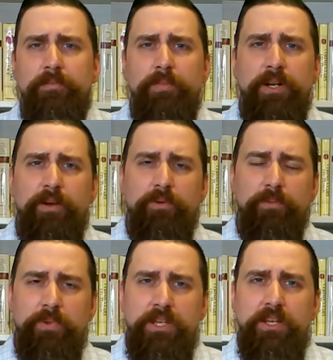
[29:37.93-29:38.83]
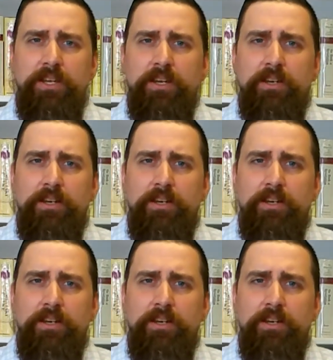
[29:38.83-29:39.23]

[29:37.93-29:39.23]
But I will be